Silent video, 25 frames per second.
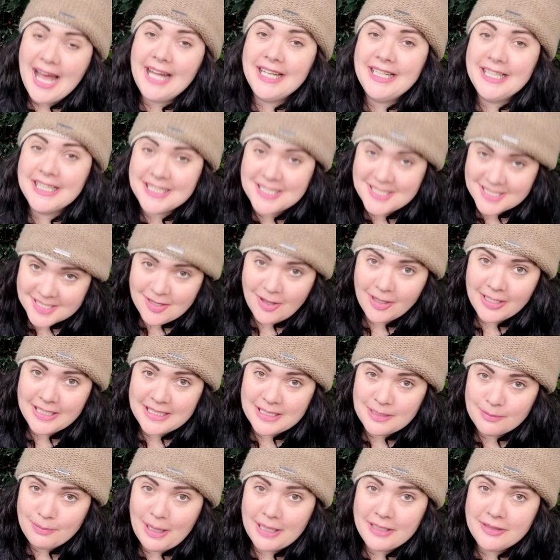and
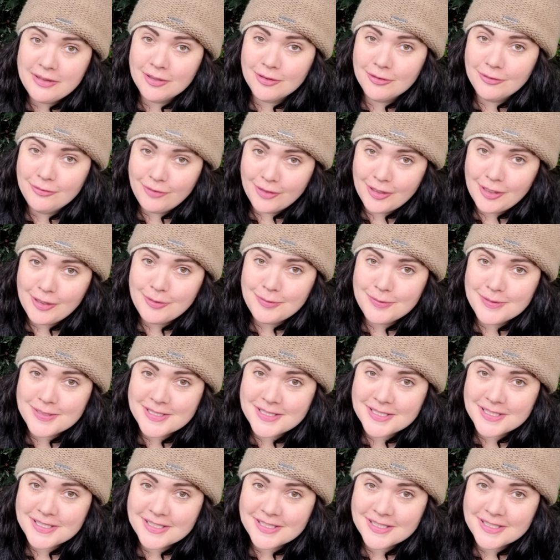excited about their food.